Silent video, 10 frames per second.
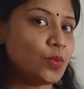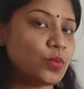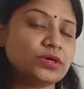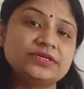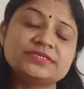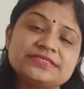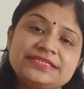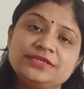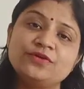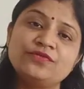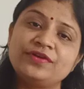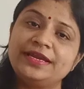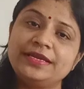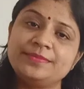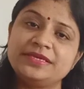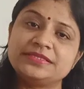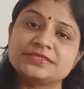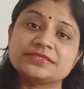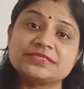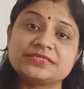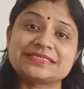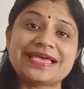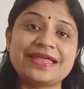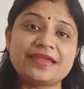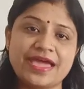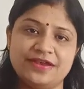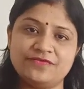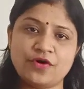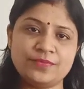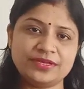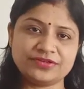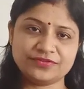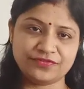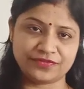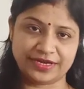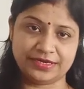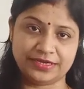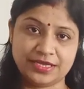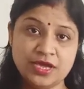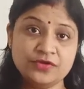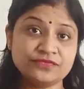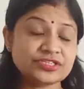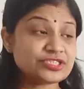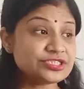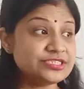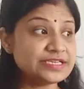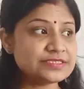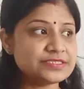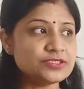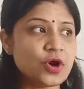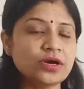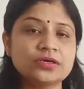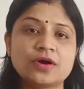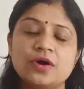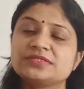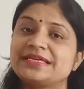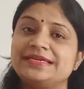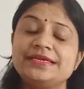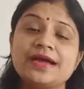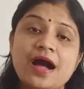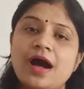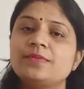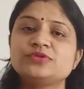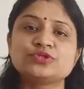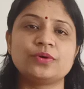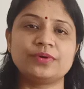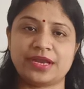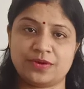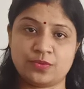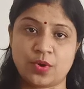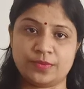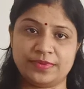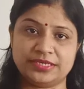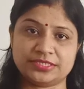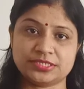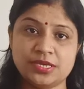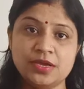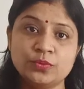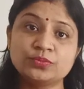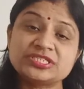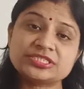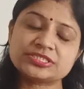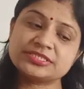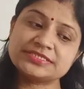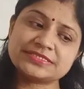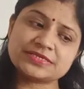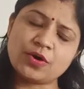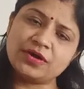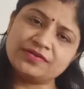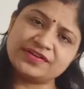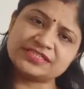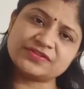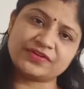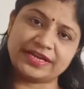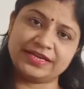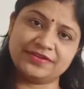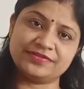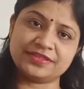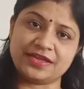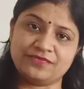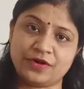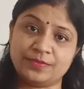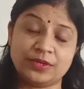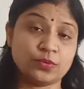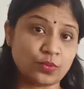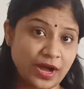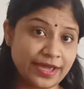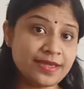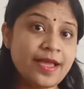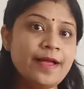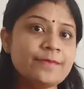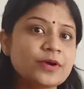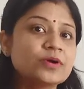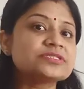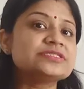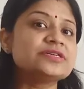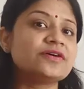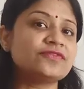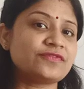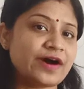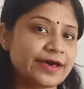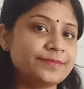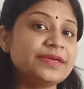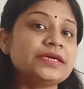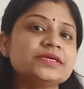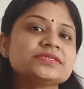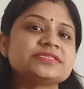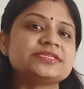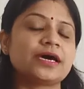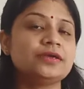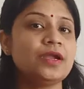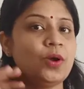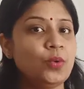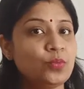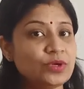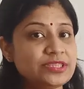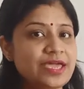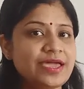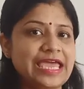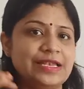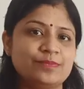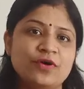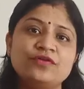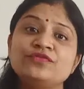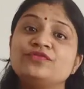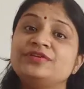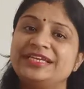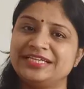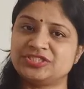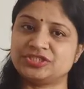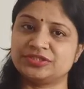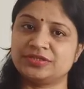What does eco-friendly means? It's an environmental friendly, which does not cause any harm to our environment, which is always friendly with environment. Why? Because the farming is done with the help of nature.